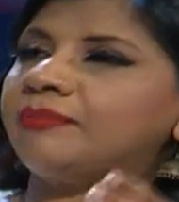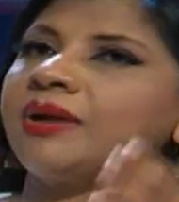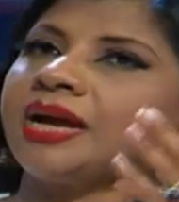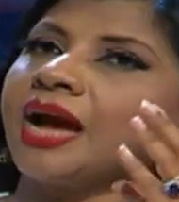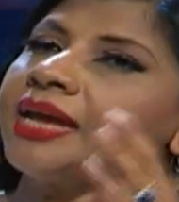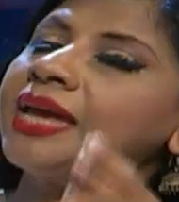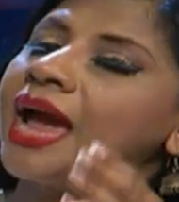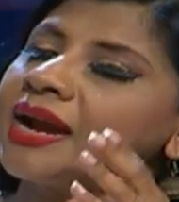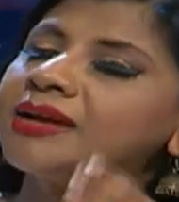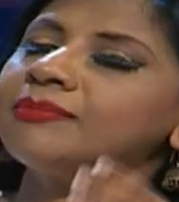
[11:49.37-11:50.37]
I
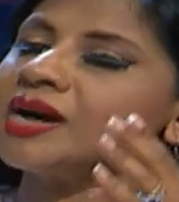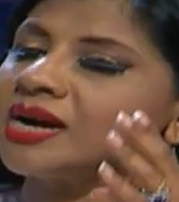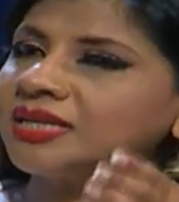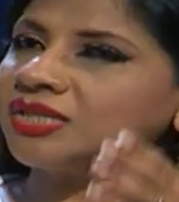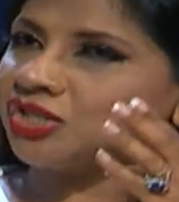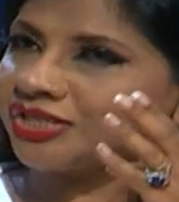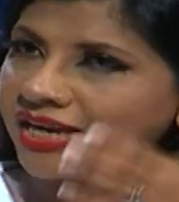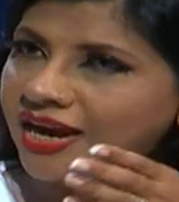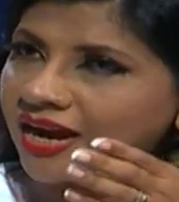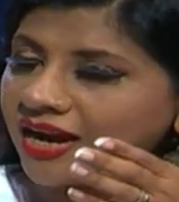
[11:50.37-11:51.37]
had a market
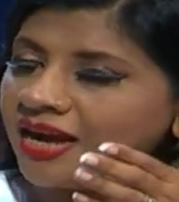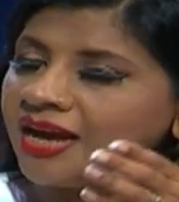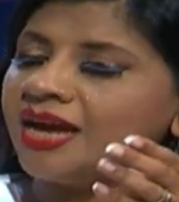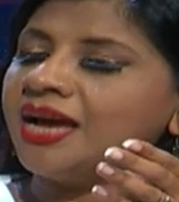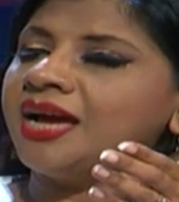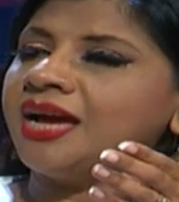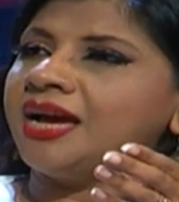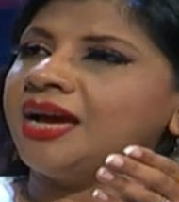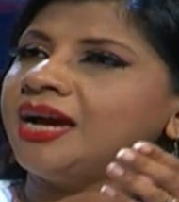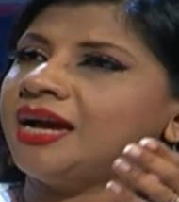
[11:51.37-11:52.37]
share,
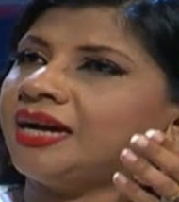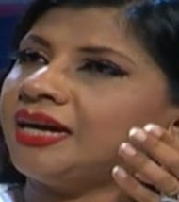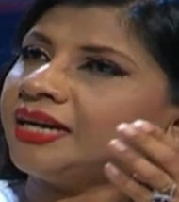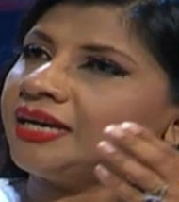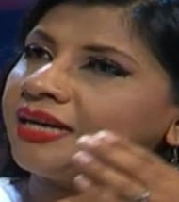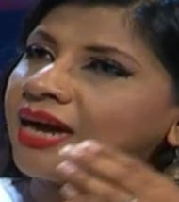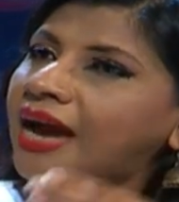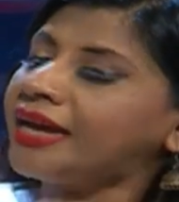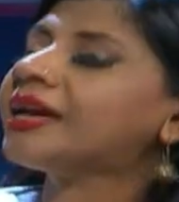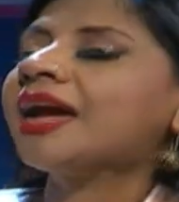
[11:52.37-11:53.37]

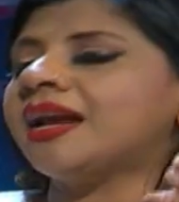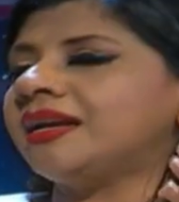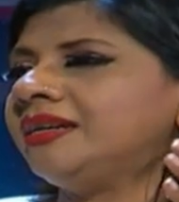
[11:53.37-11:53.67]
I can,